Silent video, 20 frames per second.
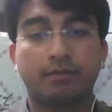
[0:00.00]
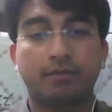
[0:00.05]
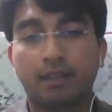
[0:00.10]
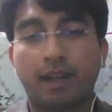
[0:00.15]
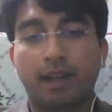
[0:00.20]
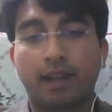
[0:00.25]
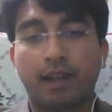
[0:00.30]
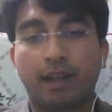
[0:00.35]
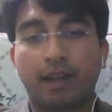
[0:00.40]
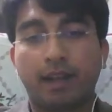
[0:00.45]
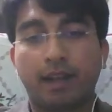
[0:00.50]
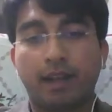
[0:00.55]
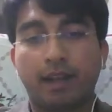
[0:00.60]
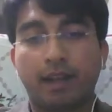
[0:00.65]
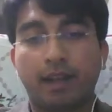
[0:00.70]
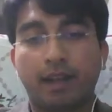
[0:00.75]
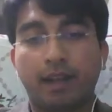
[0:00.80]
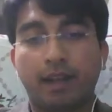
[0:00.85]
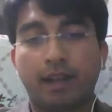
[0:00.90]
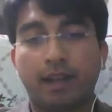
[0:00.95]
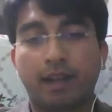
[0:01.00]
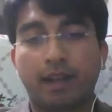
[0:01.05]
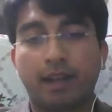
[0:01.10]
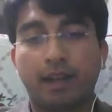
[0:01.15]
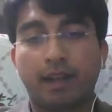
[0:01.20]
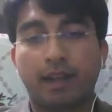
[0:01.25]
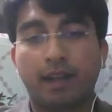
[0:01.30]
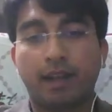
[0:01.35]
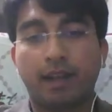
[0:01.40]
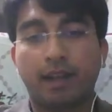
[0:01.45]
client just focuses on
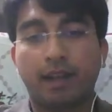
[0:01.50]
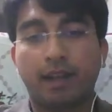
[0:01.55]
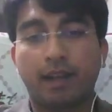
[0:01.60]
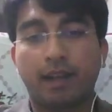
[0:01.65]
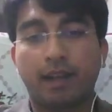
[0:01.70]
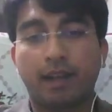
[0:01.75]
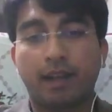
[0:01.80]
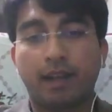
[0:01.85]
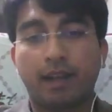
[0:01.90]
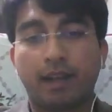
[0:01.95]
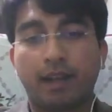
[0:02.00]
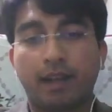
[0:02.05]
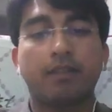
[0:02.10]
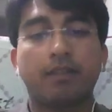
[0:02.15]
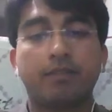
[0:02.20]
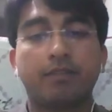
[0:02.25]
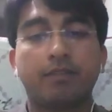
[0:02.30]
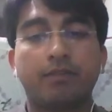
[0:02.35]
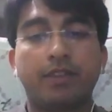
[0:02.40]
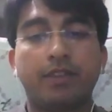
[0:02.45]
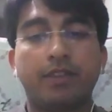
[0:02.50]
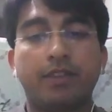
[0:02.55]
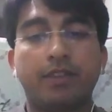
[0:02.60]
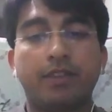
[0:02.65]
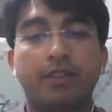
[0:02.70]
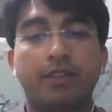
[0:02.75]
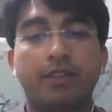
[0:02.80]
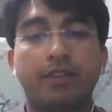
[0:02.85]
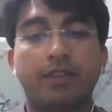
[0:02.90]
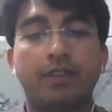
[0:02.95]
finishing the features
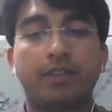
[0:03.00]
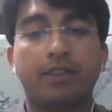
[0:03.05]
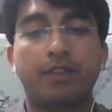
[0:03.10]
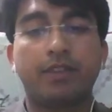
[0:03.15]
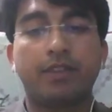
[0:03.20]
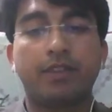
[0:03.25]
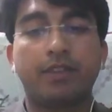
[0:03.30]
quick and dirty.